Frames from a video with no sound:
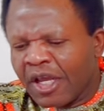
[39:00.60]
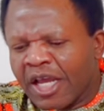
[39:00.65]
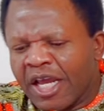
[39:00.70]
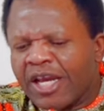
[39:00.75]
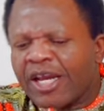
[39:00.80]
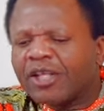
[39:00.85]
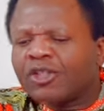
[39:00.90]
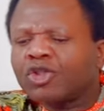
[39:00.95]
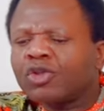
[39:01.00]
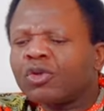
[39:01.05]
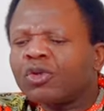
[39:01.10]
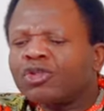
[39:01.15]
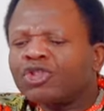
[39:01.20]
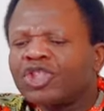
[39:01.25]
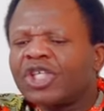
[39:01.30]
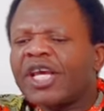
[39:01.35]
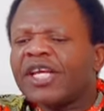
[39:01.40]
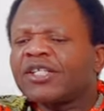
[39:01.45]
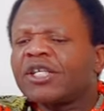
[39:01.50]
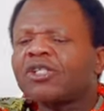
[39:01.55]
It is through
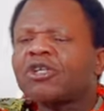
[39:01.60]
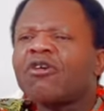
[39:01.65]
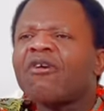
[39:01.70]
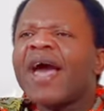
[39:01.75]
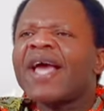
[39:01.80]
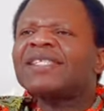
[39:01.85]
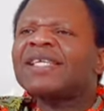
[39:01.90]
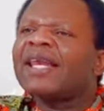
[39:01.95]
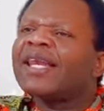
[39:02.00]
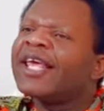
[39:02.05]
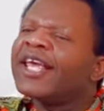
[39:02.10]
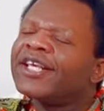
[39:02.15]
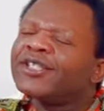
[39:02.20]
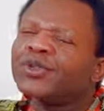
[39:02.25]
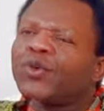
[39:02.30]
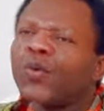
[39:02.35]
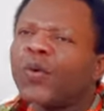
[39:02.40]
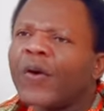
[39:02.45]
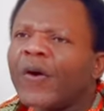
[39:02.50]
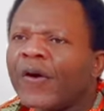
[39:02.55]
Jesus Christ and
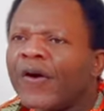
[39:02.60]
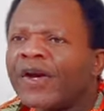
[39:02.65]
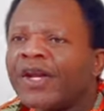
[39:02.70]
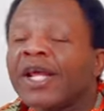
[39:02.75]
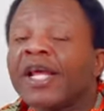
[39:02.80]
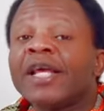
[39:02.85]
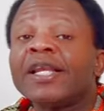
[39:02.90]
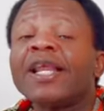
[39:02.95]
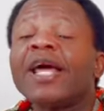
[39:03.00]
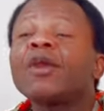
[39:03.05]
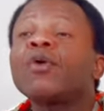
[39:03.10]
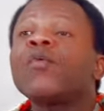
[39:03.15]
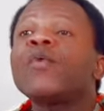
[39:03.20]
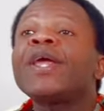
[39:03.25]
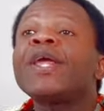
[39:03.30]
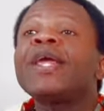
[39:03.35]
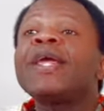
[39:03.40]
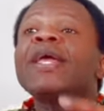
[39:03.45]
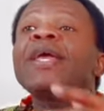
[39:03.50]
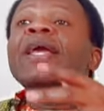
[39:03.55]
his word that
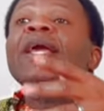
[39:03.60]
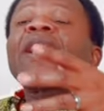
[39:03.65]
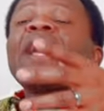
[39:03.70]
we